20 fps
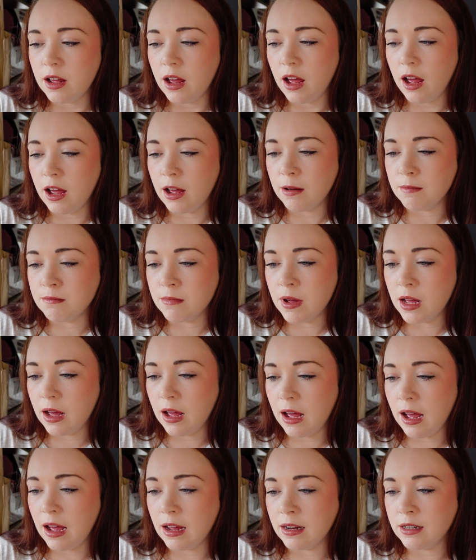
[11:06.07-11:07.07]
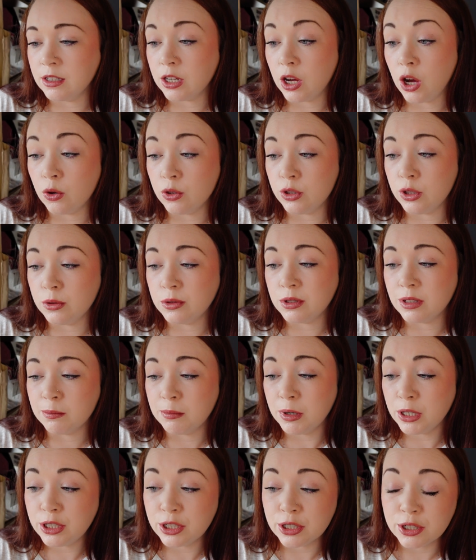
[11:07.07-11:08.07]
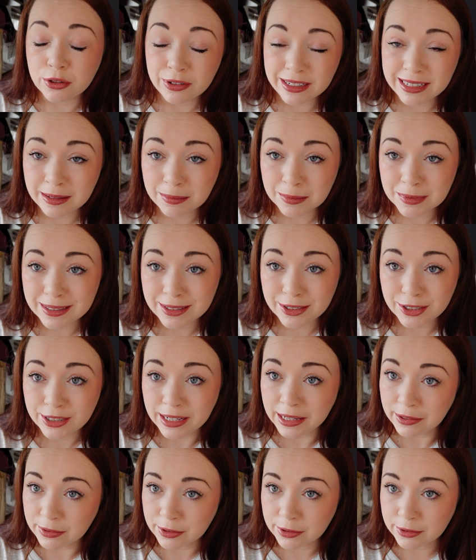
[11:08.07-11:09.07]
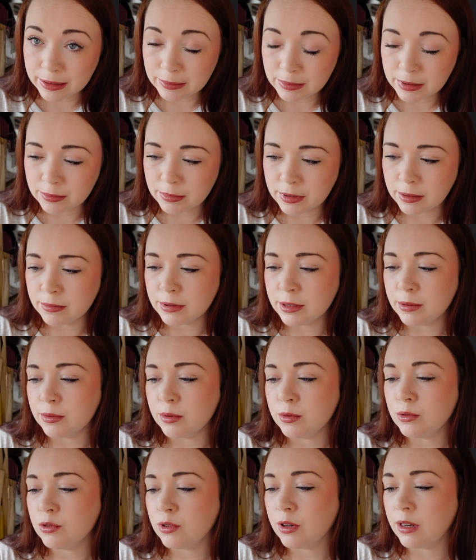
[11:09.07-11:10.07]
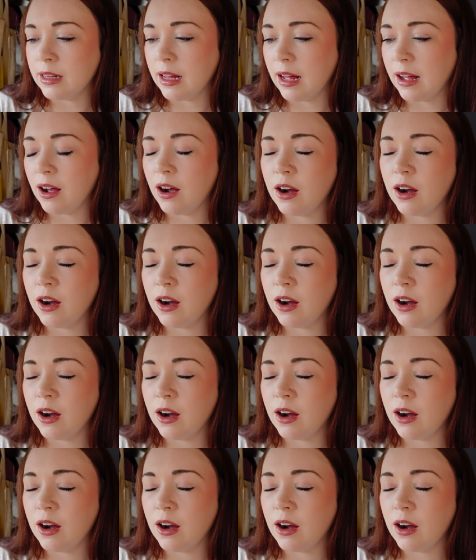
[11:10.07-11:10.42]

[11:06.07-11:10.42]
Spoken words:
And I'll use the buttercreams as shaving cream sometimes, so we'll try that.